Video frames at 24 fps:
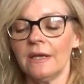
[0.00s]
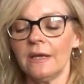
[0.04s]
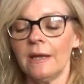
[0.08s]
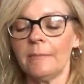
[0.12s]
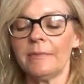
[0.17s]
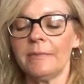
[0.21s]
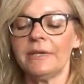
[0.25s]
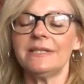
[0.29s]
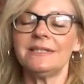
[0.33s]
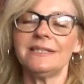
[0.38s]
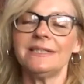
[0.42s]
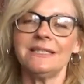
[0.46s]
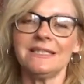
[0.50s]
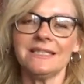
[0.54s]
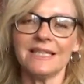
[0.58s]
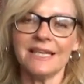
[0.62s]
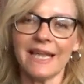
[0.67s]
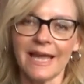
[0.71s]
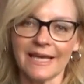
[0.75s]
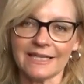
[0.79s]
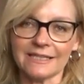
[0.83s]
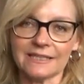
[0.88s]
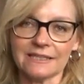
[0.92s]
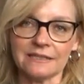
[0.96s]
because it's an
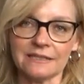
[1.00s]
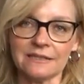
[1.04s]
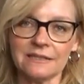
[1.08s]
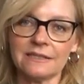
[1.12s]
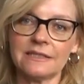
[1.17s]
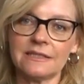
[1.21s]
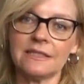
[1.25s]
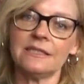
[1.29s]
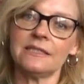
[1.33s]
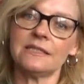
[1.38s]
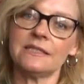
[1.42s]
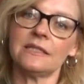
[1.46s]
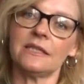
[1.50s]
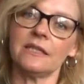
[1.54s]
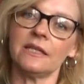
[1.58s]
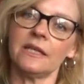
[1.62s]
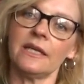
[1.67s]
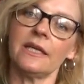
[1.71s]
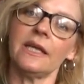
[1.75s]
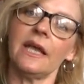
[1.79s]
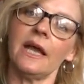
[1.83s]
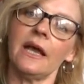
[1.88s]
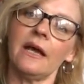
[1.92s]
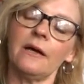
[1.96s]
essence, it's
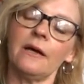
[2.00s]
the